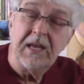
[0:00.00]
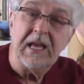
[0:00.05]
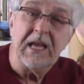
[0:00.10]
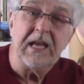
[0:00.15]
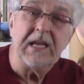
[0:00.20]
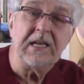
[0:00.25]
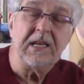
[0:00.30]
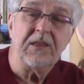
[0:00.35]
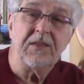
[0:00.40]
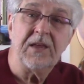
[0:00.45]

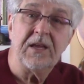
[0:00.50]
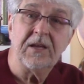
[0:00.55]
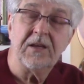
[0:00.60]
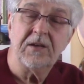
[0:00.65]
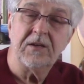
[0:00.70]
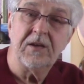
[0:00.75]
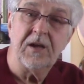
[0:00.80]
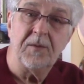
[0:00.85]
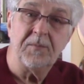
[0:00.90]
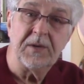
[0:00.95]
anything
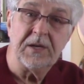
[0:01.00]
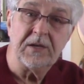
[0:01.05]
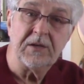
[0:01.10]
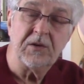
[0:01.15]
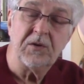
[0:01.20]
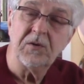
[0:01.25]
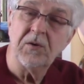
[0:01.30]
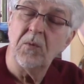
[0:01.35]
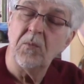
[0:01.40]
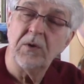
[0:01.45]
could come
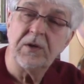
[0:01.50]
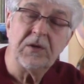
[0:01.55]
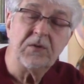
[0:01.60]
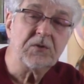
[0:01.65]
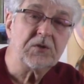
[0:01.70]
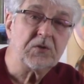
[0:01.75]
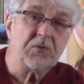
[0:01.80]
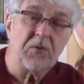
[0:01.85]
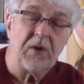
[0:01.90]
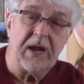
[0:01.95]
in. You don't want to
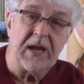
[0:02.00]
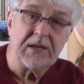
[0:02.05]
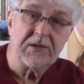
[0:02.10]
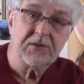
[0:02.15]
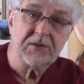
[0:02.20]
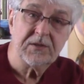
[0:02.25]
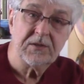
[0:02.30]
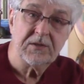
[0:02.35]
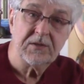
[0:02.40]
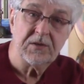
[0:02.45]
use
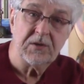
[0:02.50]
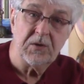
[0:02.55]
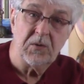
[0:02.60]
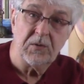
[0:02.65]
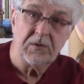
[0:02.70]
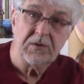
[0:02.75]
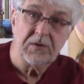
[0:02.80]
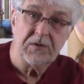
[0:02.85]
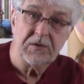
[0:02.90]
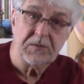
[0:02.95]
trance to
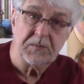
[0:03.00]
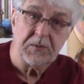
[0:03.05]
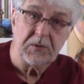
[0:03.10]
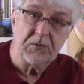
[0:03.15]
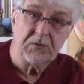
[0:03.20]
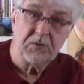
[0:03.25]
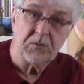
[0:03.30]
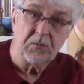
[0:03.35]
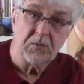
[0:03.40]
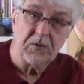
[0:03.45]
go into the
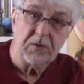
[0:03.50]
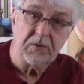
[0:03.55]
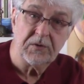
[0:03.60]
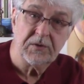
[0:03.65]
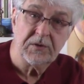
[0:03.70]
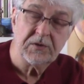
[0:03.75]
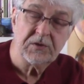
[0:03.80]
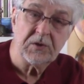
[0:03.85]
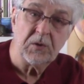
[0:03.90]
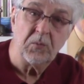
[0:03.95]
spiritual
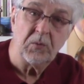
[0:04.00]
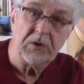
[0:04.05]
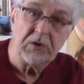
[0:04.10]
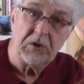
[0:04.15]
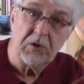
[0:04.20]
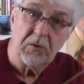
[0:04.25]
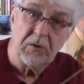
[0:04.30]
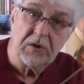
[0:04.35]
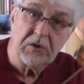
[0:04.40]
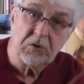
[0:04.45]
world. So
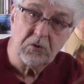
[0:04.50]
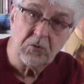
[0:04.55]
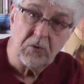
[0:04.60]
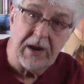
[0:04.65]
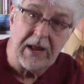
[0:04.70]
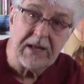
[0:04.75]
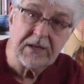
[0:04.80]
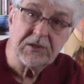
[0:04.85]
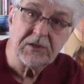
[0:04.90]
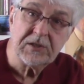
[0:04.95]
when you're in
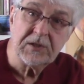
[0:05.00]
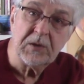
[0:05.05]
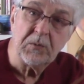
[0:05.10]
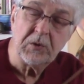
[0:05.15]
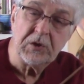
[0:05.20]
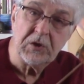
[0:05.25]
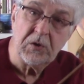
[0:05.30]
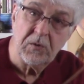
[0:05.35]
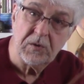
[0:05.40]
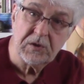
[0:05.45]
trance,
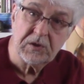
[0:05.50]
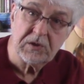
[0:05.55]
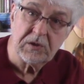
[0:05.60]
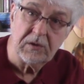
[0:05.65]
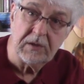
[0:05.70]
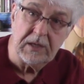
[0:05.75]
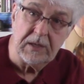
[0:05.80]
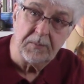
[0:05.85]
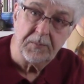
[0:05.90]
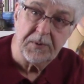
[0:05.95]
when you're in
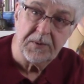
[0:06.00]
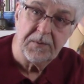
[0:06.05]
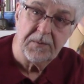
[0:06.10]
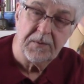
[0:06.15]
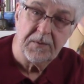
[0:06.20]
sleep,